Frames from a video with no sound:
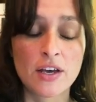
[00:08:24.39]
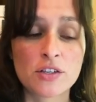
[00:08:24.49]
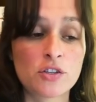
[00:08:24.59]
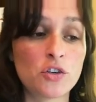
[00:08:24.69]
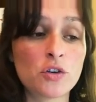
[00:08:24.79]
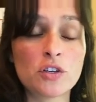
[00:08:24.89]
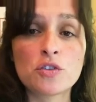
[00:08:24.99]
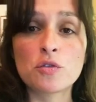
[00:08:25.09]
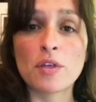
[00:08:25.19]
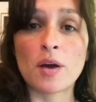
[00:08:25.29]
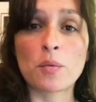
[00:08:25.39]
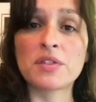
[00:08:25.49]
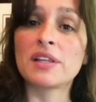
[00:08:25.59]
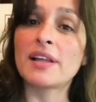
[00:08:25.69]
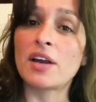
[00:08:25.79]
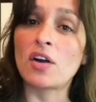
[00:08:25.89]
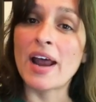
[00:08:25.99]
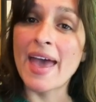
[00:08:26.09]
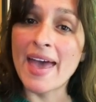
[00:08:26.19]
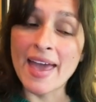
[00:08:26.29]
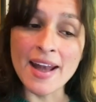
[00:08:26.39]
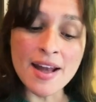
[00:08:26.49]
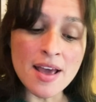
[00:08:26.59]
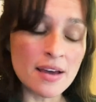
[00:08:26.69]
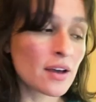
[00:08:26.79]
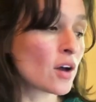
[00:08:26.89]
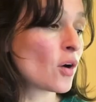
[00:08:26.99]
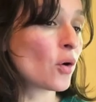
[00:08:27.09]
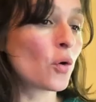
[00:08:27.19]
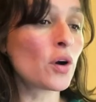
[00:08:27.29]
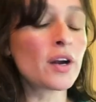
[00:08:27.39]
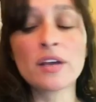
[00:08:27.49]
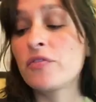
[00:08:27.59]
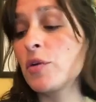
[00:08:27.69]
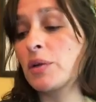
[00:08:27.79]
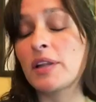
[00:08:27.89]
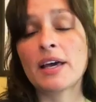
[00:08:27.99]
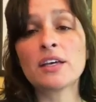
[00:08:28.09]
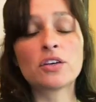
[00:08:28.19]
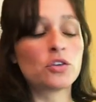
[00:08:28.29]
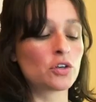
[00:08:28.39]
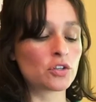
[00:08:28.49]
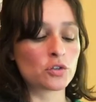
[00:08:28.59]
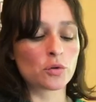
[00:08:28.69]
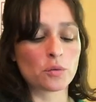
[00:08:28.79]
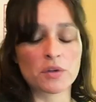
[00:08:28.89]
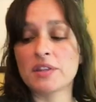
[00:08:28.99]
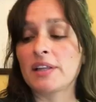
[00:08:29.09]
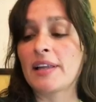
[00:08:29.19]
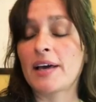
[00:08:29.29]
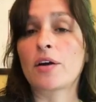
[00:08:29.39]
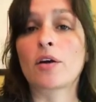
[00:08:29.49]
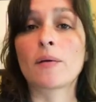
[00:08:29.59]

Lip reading: So you can do that with the letter N, or if you would like, you can do it with the letter